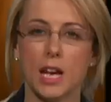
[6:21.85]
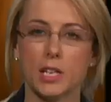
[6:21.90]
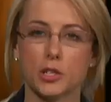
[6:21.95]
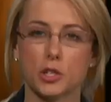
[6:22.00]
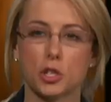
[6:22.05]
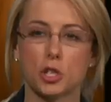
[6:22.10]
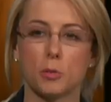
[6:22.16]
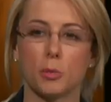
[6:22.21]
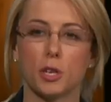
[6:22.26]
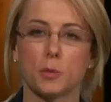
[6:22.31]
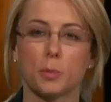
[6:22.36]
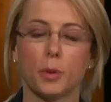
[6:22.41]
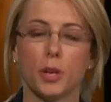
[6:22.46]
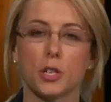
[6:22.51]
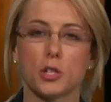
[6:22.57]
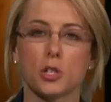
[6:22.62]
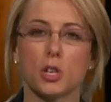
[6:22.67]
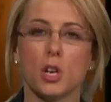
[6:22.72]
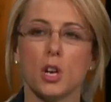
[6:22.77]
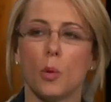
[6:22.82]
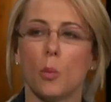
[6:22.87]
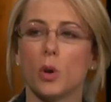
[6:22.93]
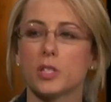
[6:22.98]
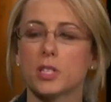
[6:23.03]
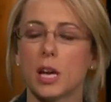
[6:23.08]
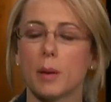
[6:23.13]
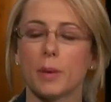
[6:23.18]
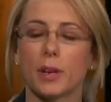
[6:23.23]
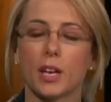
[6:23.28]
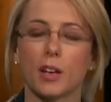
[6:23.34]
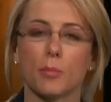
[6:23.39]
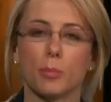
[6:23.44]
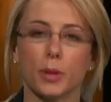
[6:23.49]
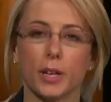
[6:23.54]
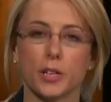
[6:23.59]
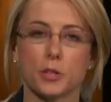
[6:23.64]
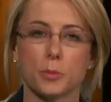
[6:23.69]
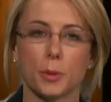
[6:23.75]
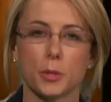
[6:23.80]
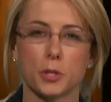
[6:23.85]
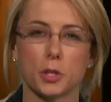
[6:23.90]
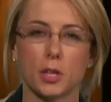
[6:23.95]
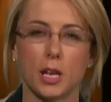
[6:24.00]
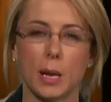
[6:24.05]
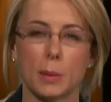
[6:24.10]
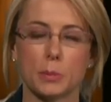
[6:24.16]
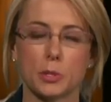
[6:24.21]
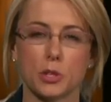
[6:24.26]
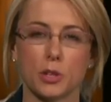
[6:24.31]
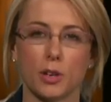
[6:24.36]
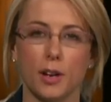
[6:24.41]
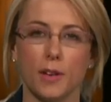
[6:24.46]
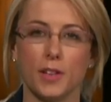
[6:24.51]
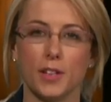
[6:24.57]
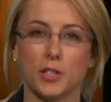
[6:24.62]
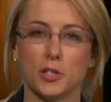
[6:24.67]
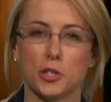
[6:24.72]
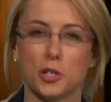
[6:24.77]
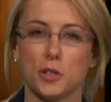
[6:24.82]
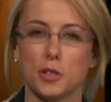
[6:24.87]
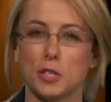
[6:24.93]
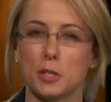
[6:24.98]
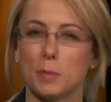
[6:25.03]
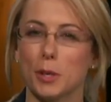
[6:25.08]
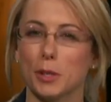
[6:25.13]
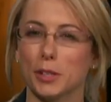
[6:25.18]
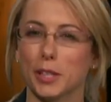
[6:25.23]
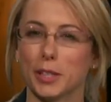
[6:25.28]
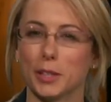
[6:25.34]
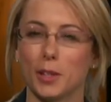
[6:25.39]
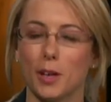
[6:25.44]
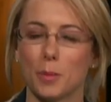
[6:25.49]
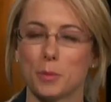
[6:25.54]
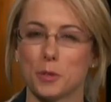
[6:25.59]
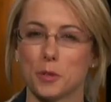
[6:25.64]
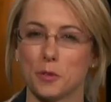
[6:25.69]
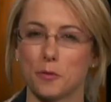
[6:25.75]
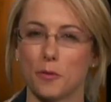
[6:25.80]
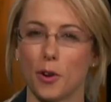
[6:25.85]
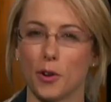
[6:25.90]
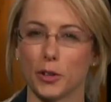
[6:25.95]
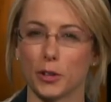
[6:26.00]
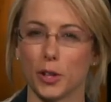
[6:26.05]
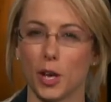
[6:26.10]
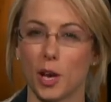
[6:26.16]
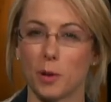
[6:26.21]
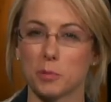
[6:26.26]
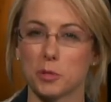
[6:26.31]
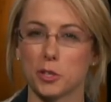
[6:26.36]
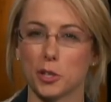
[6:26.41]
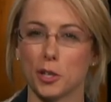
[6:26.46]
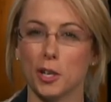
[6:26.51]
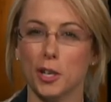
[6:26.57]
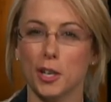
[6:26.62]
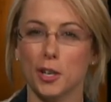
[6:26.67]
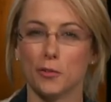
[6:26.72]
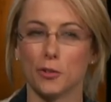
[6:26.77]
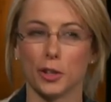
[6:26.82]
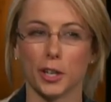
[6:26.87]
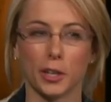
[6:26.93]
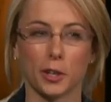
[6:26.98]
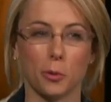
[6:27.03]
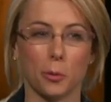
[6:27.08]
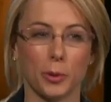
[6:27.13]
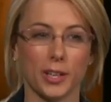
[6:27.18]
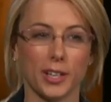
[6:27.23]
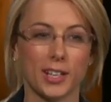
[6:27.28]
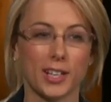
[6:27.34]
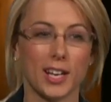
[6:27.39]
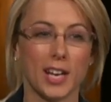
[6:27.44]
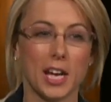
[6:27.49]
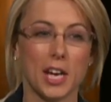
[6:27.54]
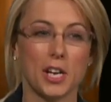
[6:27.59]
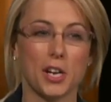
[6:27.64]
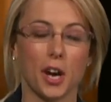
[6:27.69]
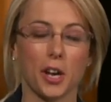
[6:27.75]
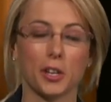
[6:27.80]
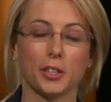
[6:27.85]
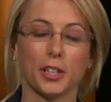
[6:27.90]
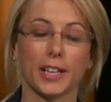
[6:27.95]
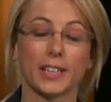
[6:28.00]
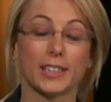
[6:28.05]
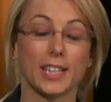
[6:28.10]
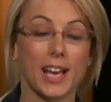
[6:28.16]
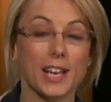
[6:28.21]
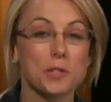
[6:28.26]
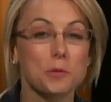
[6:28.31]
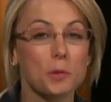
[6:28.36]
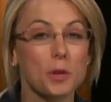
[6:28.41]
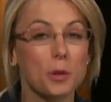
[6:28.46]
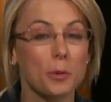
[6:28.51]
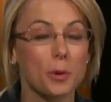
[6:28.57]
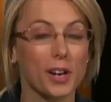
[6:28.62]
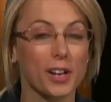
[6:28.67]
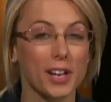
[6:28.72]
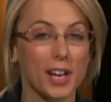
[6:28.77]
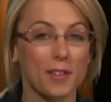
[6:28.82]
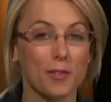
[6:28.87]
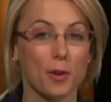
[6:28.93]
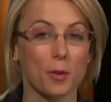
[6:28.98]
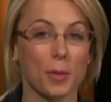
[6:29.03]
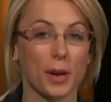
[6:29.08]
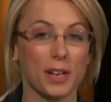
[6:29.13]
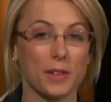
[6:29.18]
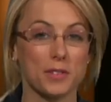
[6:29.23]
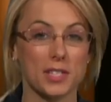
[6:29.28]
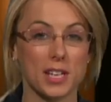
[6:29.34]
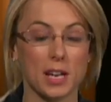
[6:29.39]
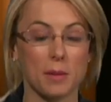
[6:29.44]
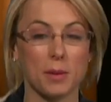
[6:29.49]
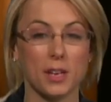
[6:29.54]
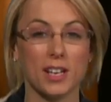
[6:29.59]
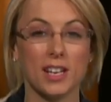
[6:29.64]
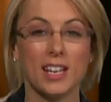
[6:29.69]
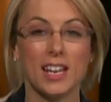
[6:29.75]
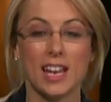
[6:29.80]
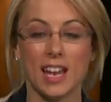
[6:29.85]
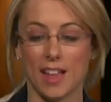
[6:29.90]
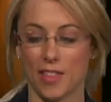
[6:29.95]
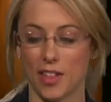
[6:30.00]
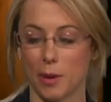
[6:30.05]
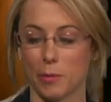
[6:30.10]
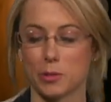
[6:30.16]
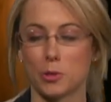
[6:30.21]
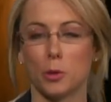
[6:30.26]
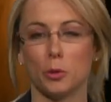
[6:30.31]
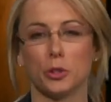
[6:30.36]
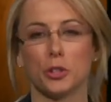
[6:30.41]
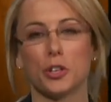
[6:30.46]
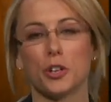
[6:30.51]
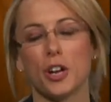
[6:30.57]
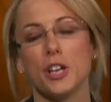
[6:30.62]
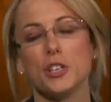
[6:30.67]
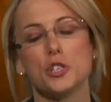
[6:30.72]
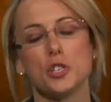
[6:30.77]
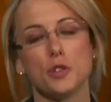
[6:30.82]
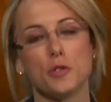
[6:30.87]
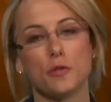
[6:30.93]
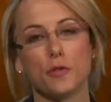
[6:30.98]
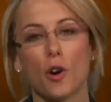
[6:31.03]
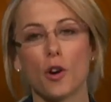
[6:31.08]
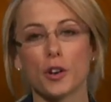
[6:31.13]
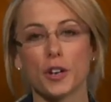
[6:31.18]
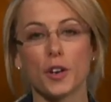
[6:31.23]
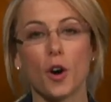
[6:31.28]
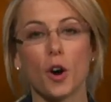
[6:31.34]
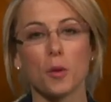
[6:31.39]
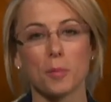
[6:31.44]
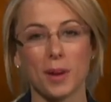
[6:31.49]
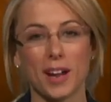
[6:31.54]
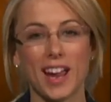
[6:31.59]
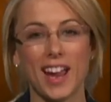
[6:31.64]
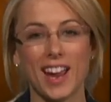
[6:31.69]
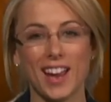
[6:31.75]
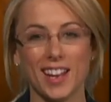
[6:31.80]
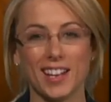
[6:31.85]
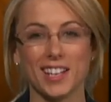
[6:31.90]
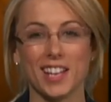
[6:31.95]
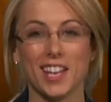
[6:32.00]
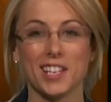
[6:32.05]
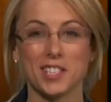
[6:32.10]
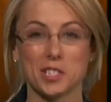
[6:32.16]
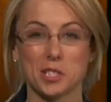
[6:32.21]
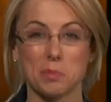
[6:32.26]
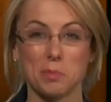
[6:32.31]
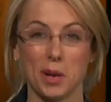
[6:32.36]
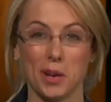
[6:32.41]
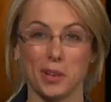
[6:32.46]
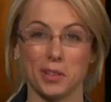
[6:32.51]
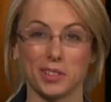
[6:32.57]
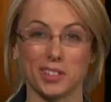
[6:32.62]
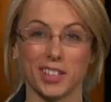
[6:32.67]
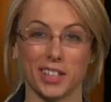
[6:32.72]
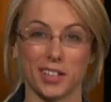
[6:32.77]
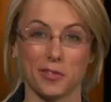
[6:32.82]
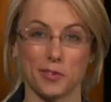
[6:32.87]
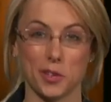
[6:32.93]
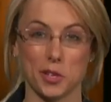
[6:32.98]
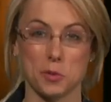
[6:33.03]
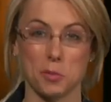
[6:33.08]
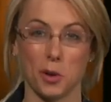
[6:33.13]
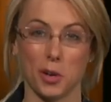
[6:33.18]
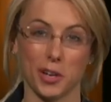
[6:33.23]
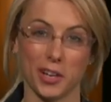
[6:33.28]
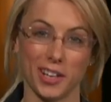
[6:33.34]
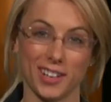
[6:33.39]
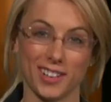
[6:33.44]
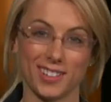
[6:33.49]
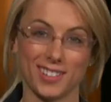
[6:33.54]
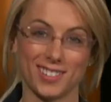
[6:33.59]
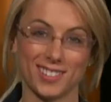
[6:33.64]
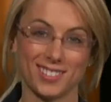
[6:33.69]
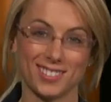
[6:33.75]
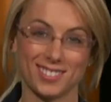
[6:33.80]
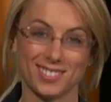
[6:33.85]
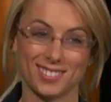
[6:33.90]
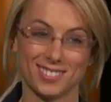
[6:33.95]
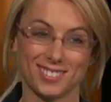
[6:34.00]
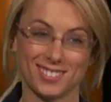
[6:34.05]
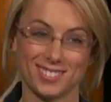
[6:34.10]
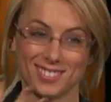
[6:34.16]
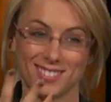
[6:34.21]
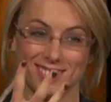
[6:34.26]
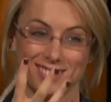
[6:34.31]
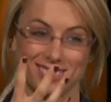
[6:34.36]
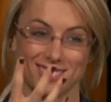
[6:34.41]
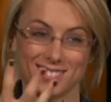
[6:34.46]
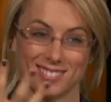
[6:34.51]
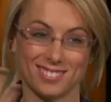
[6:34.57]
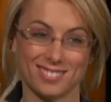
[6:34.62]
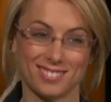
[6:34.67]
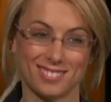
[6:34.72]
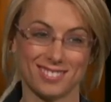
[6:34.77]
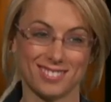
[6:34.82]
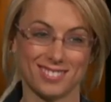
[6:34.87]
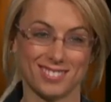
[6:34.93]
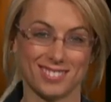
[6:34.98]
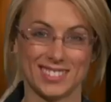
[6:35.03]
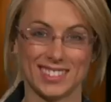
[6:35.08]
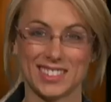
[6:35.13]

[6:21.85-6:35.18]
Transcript: It's just too much. Plus, one time I gave Blanche a bunch of lobster, and then she smelled like lobster and farted lobster for like uh, a week. Not unlike mm. last week when I gave her a bite of salmon, and then I was holding her, and she farted on my hand, and it smelled like oh, a fish market. No. Oh,